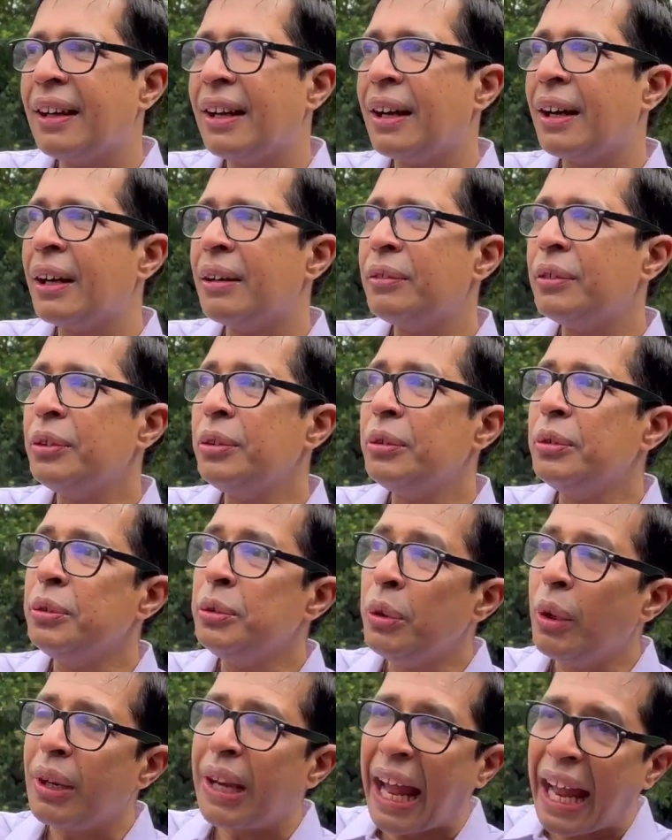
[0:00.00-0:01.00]
uh,
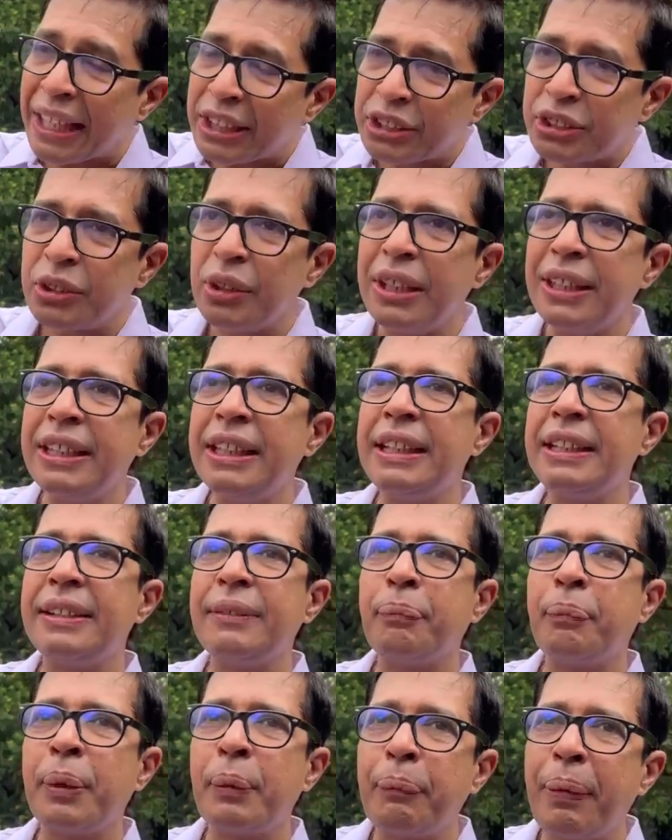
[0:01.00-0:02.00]
you are actually
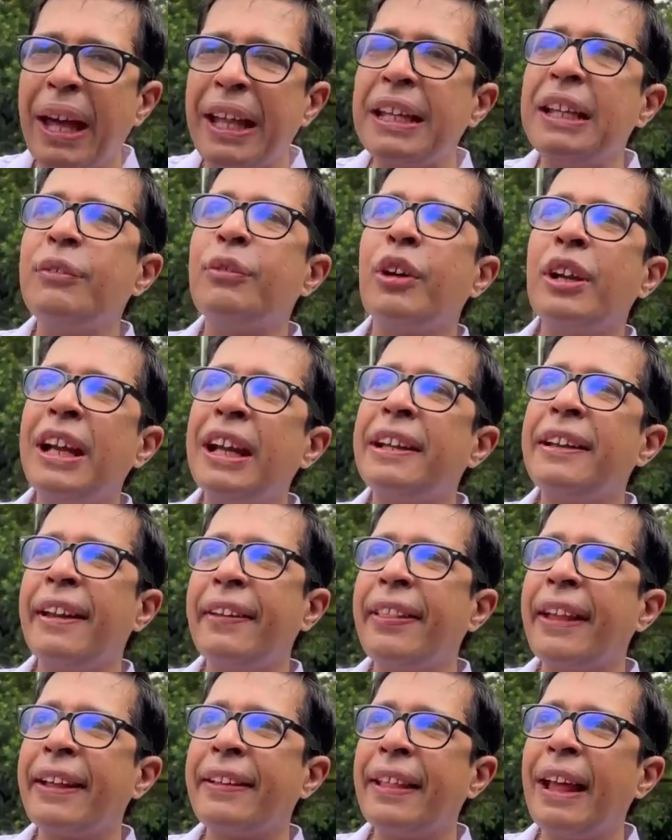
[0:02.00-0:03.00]
preparing for an
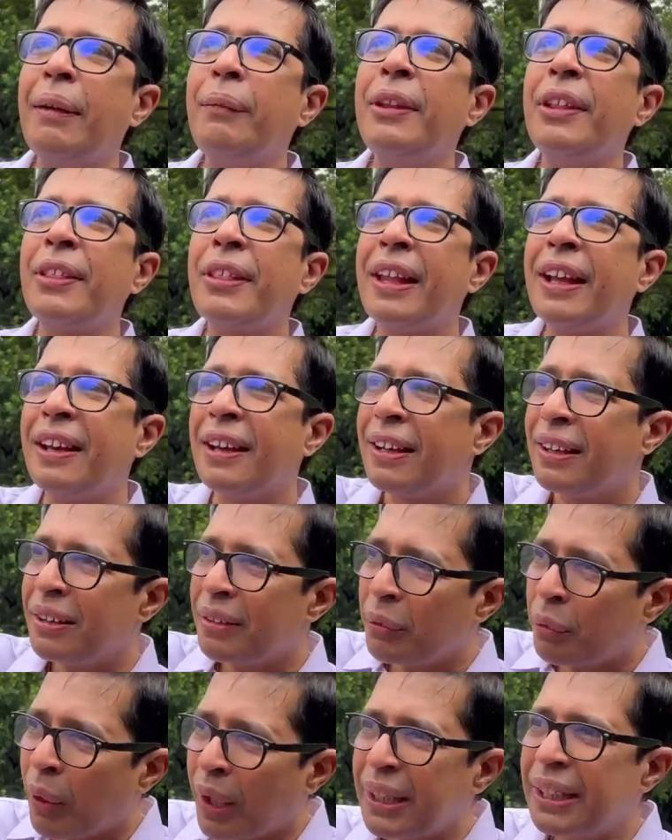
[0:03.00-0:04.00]
entrance exam is uh,
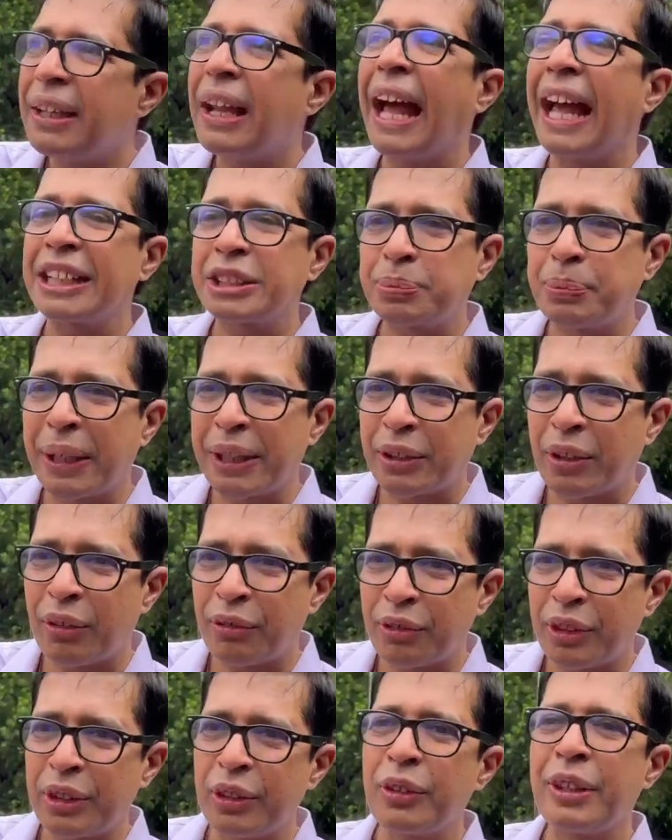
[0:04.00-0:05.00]
one aspect of
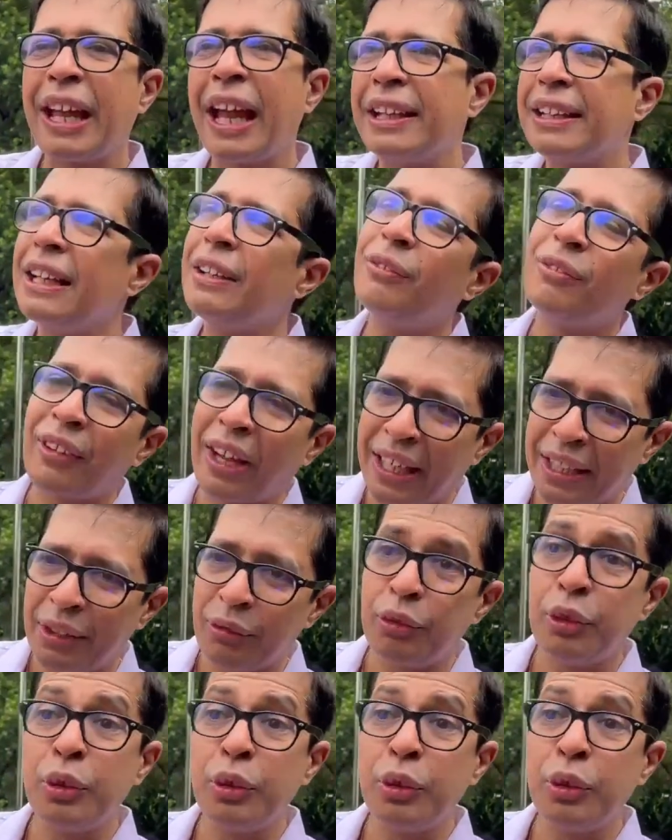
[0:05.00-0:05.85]
it. You get it, fine. If